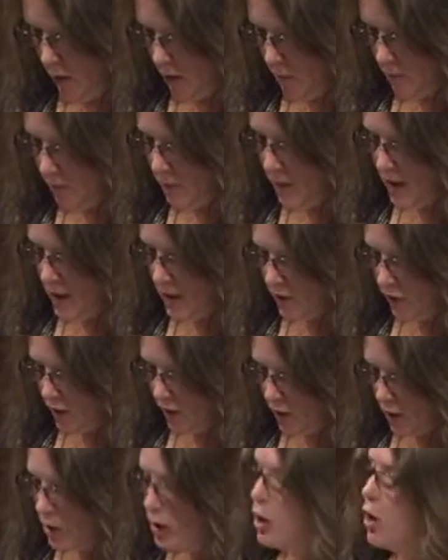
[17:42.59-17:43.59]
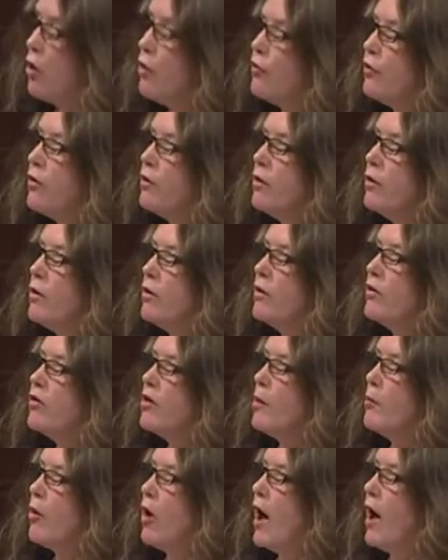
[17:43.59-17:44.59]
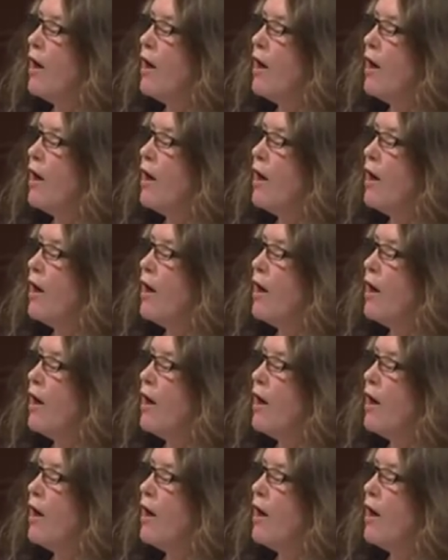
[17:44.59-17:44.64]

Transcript: Bees in clover, summer half